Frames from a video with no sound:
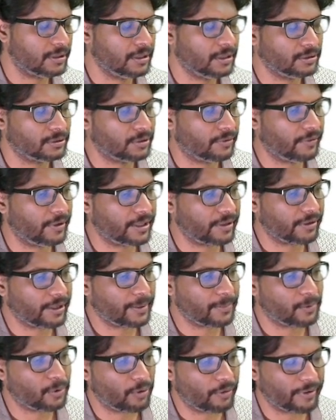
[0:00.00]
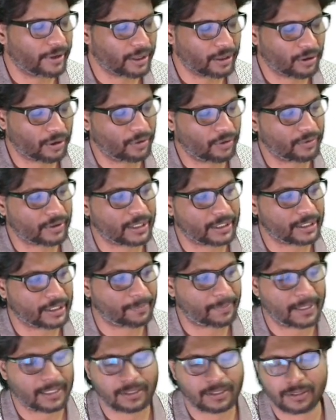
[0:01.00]
So whenever I'm hover on the
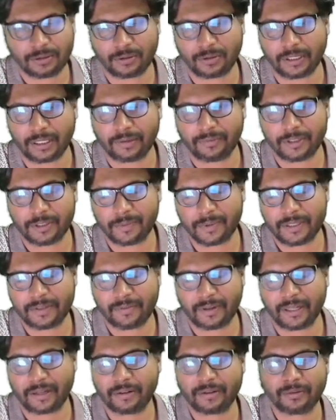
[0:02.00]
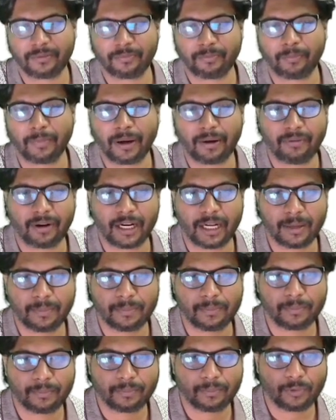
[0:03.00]
placeholder, which means when I'm
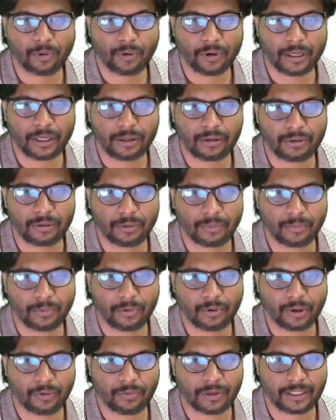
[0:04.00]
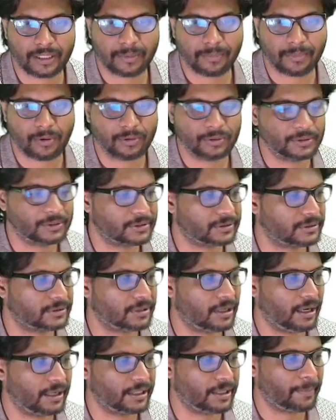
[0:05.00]
going to hover the mouse
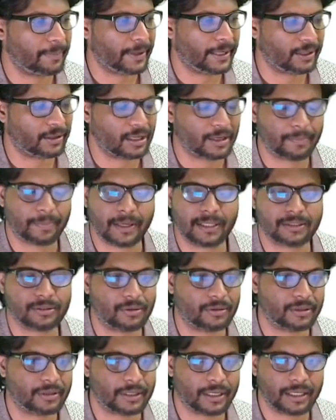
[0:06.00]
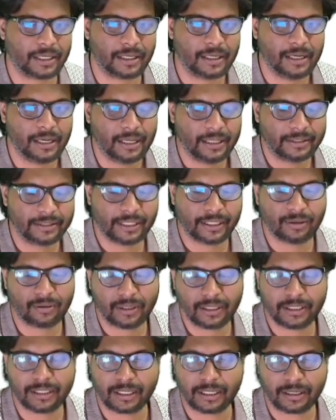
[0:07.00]
on the particular placeholder, then only
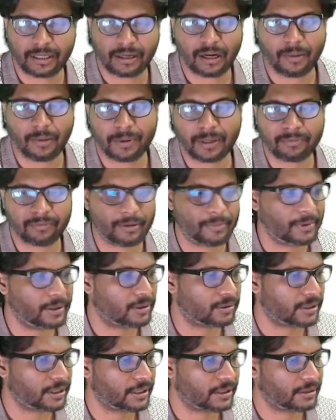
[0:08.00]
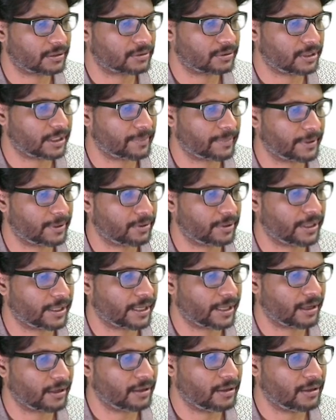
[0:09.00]
that component will be loaded. So let me do it here.